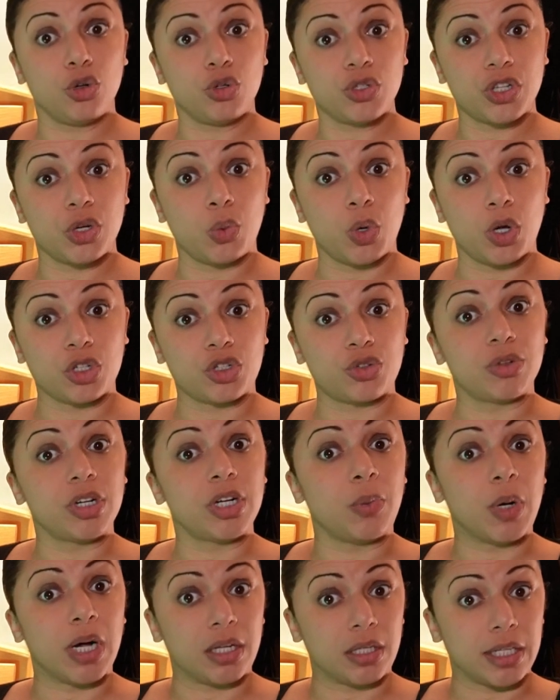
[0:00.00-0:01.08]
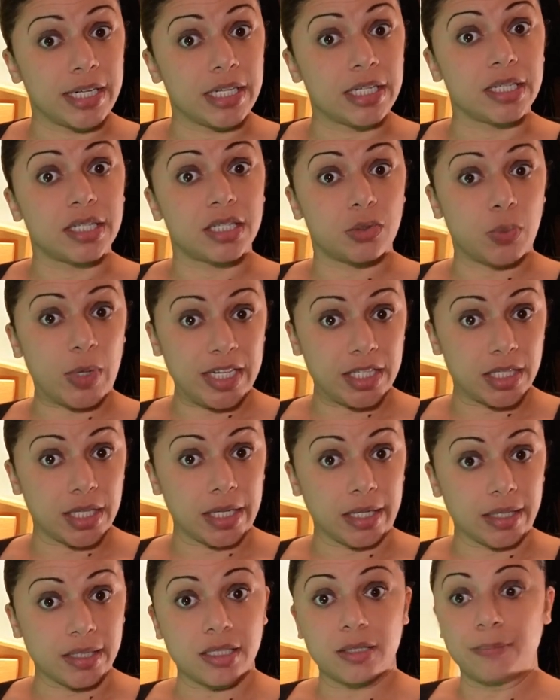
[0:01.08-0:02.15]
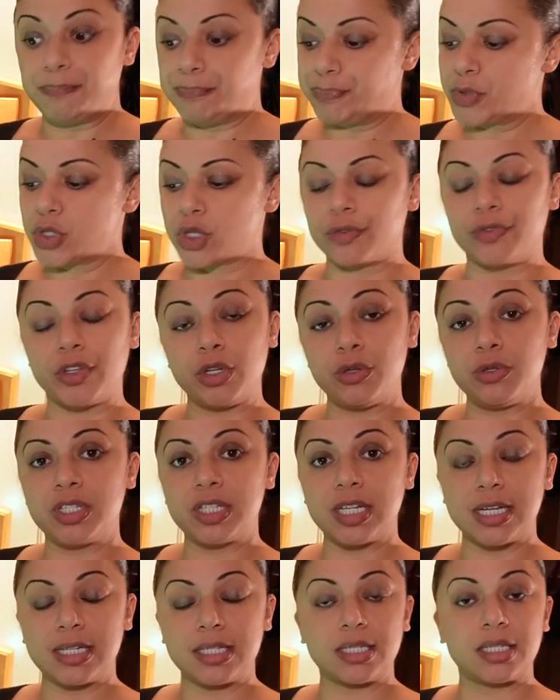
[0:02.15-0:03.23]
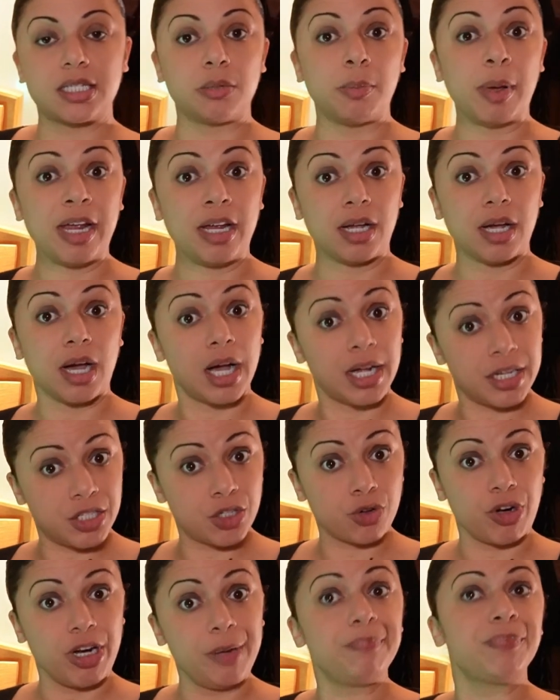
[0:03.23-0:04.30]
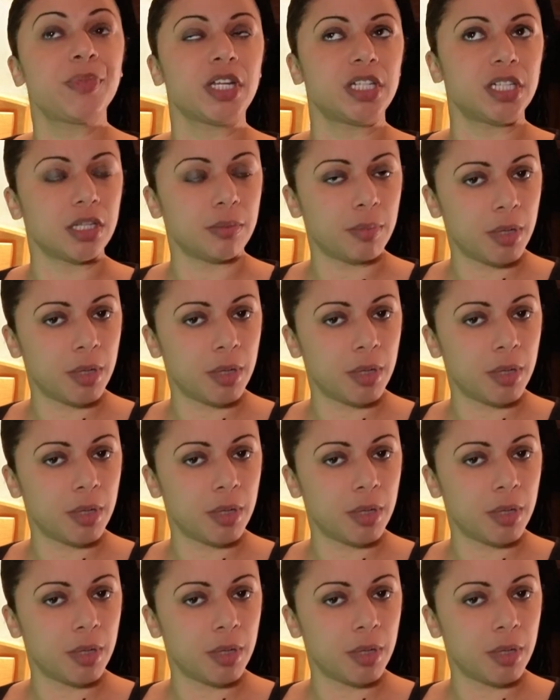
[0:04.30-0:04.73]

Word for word: also works really well in sweet things. So I've used this to make ice cream. I did the